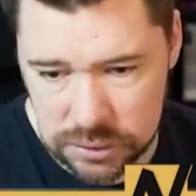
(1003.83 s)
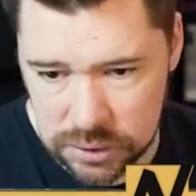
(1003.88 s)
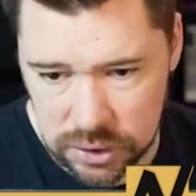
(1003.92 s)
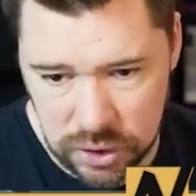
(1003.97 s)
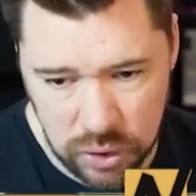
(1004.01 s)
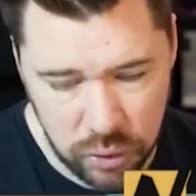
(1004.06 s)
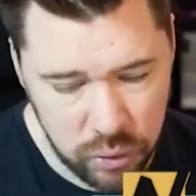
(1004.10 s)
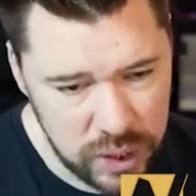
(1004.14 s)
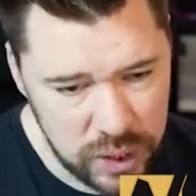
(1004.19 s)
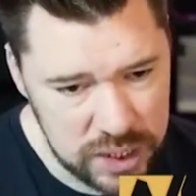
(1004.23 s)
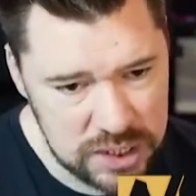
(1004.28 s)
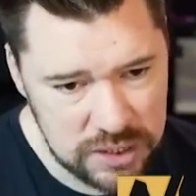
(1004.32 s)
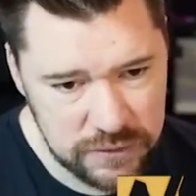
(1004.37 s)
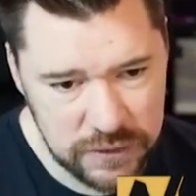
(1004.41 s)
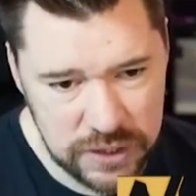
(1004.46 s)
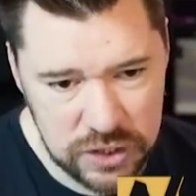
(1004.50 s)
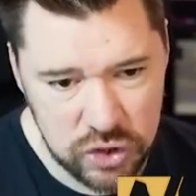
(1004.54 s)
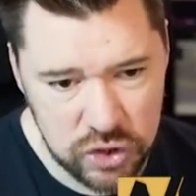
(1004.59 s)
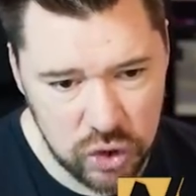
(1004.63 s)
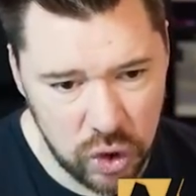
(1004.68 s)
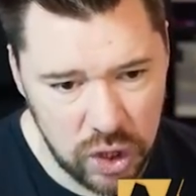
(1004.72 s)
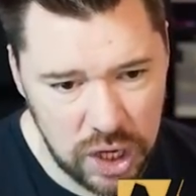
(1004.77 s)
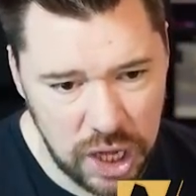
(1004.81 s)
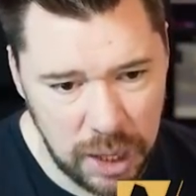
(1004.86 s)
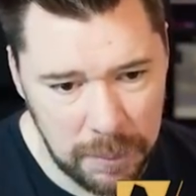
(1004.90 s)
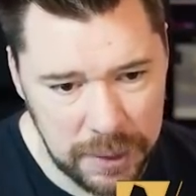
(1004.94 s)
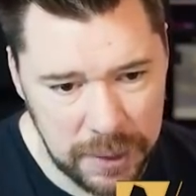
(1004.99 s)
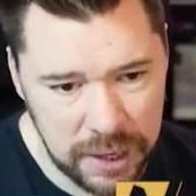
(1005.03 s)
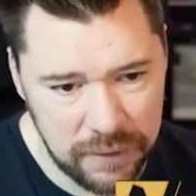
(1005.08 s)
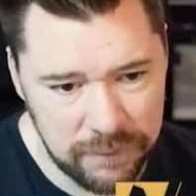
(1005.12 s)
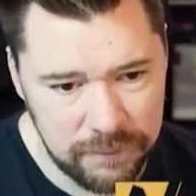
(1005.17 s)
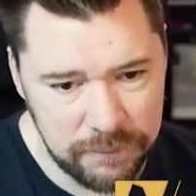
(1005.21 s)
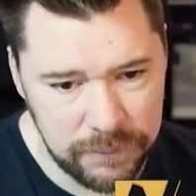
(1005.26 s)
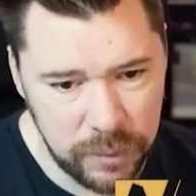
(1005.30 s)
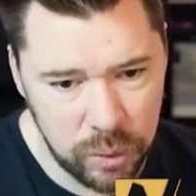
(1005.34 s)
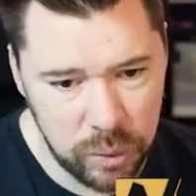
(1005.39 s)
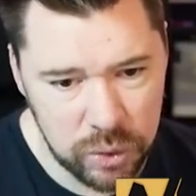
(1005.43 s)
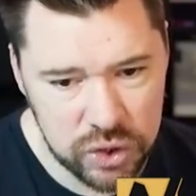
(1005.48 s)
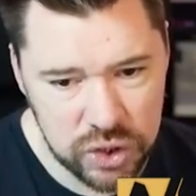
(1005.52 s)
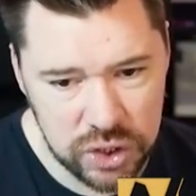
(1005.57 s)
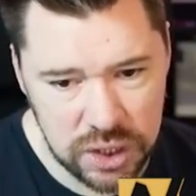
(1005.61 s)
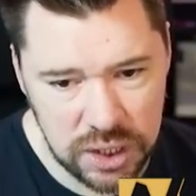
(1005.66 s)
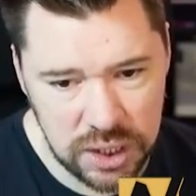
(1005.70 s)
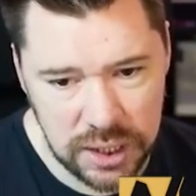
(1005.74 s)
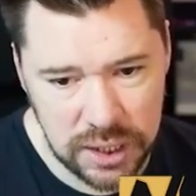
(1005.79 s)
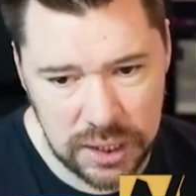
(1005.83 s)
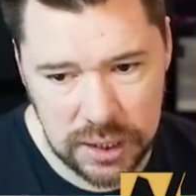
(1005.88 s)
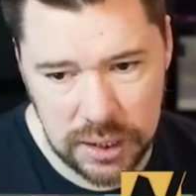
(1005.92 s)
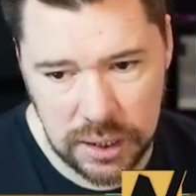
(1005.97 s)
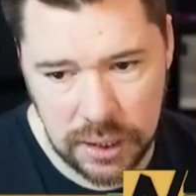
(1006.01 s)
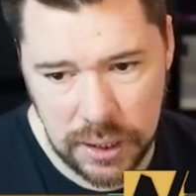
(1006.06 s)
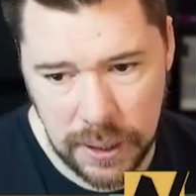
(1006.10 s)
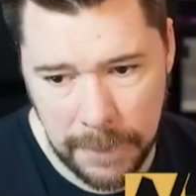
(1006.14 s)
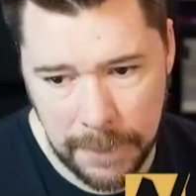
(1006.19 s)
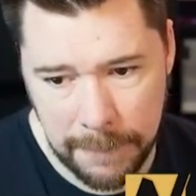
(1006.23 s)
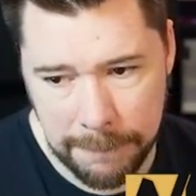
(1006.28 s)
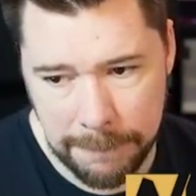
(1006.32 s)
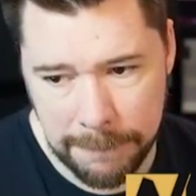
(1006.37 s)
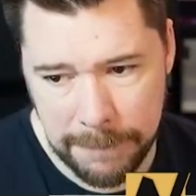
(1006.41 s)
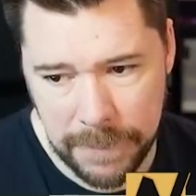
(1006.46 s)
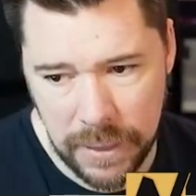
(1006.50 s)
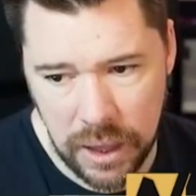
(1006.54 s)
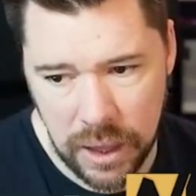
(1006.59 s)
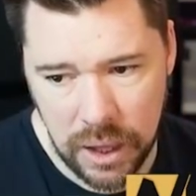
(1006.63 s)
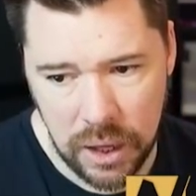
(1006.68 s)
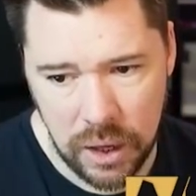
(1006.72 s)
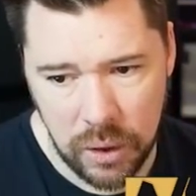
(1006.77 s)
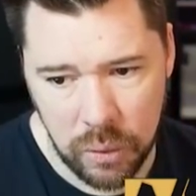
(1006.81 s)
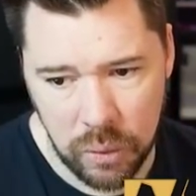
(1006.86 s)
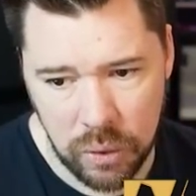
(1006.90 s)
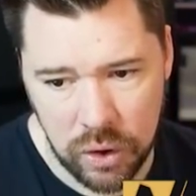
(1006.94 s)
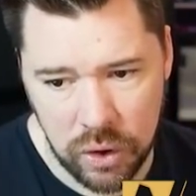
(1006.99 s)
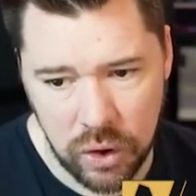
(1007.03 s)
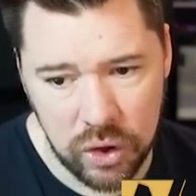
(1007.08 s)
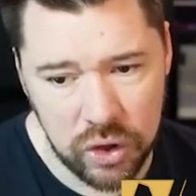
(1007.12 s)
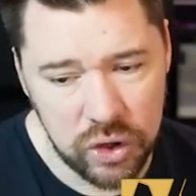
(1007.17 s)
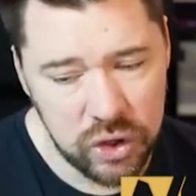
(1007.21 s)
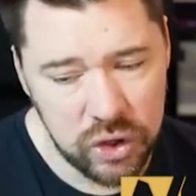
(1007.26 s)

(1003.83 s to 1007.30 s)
the rest of it's not coming, unfortunately. We've got on